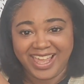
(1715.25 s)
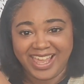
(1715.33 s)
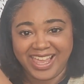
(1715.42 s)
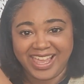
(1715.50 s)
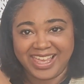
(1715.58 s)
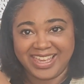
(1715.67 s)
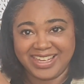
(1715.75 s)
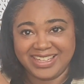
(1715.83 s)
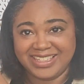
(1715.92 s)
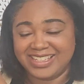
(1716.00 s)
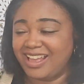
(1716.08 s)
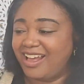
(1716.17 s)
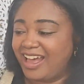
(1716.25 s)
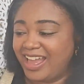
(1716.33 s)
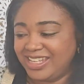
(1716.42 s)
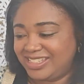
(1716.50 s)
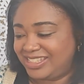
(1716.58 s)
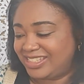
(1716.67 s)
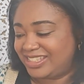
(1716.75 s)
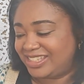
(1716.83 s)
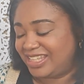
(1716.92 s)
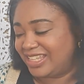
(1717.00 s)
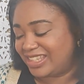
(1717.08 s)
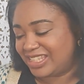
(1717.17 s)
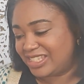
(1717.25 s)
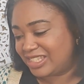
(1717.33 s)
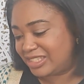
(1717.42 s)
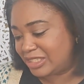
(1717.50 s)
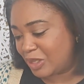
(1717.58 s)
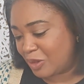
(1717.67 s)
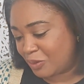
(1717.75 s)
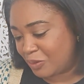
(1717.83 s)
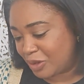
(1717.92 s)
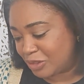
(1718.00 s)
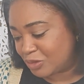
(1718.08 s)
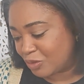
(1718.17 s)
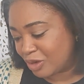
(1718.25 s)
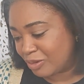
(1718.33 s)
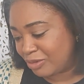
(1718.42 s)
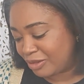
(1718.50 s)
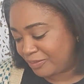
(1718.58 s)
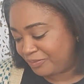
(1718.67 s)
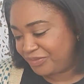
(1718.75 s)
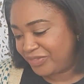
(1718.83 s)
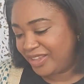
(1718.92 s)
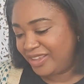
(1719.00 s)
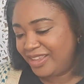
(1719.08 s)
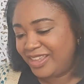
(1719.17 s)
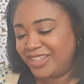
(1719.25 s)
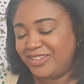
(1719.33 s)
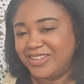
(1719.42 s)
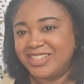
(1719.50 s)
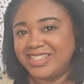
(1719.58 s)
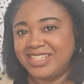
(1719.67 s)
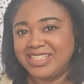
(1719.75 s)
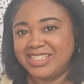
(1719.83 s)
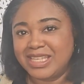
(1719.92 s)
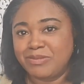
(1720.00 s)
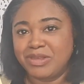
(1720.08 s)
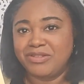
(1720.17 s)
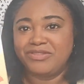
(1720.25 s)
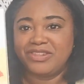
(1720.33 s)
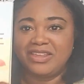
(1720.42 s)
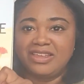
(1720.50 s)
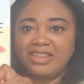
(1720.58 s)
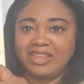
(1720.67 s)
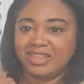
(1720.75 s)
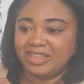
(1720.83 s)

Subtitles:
And I just think this is so adorable. You can see some of the